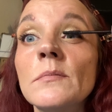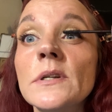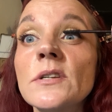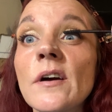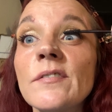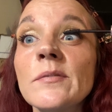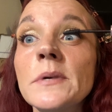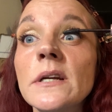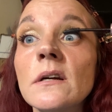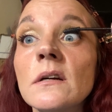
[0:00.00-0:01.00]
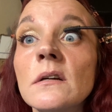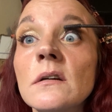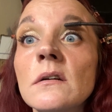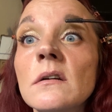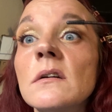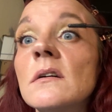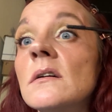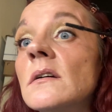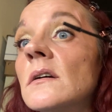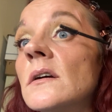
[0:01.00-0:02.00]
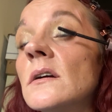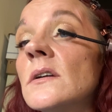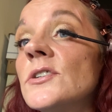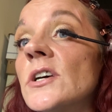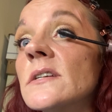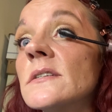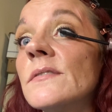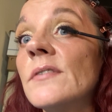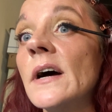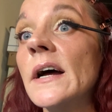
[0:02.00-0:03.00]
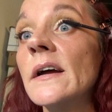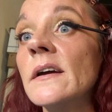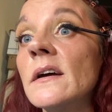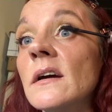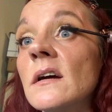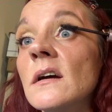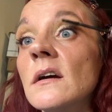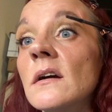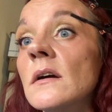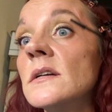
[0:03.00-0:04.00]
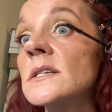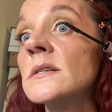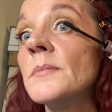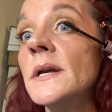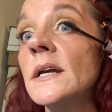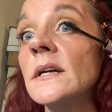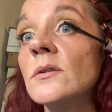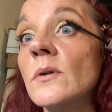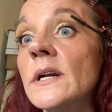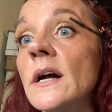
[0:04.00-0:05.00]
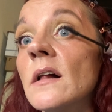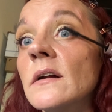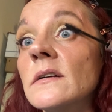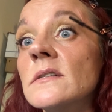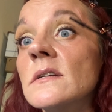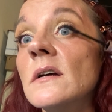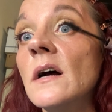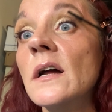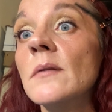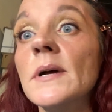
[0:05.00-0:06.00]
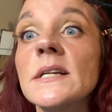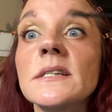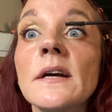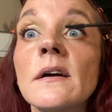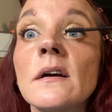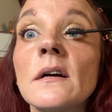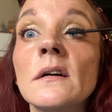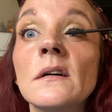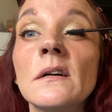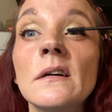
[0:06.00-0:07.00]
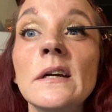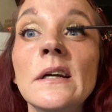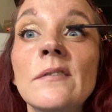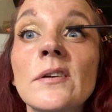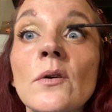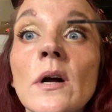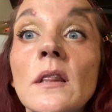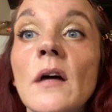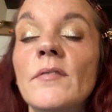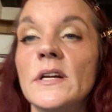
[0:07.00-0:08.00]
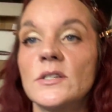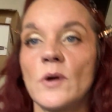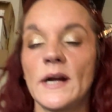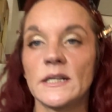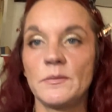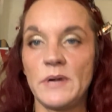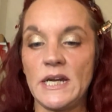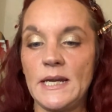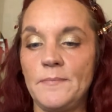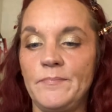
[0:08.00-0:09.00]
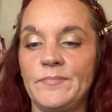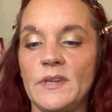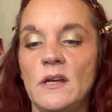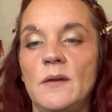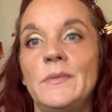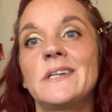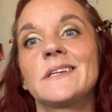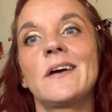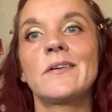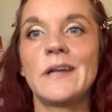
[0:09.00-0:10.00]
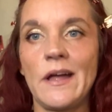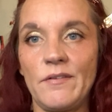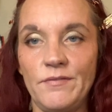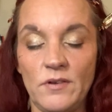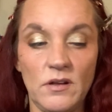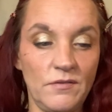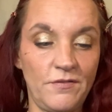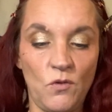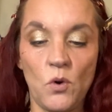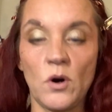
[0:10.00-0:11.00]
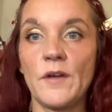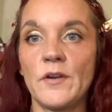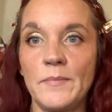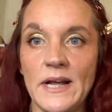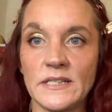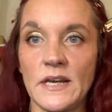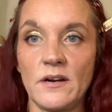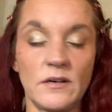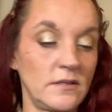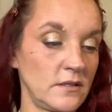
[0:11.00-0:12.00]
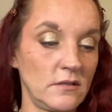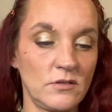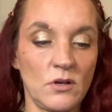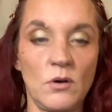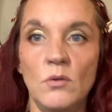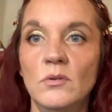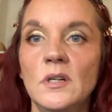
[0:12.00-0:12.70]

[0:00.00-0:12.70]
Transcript: It's hard for me to justify spending $20 on a mascara, even though I love it. So I got the mini because I already have 4 other mascaras. So